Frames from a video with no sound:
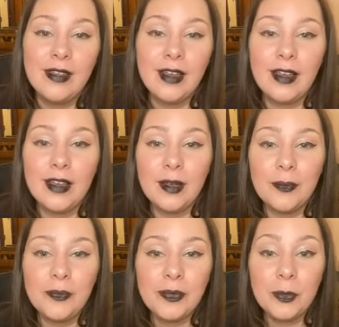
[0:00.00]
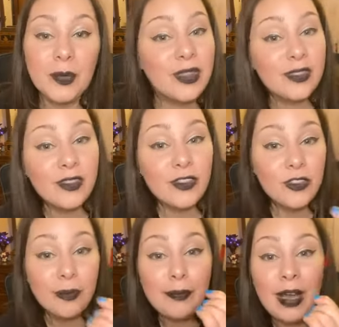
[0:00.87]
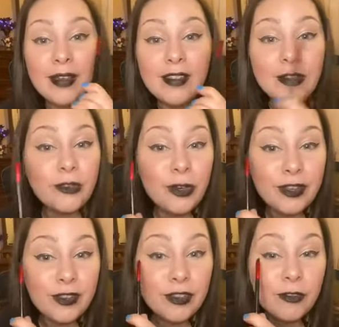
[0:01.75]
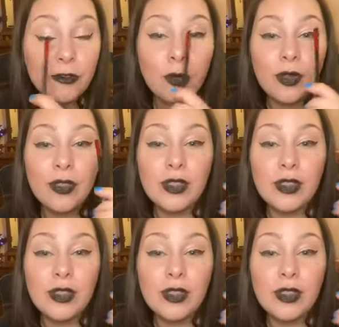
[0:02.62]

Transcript: But this is just my little tricks for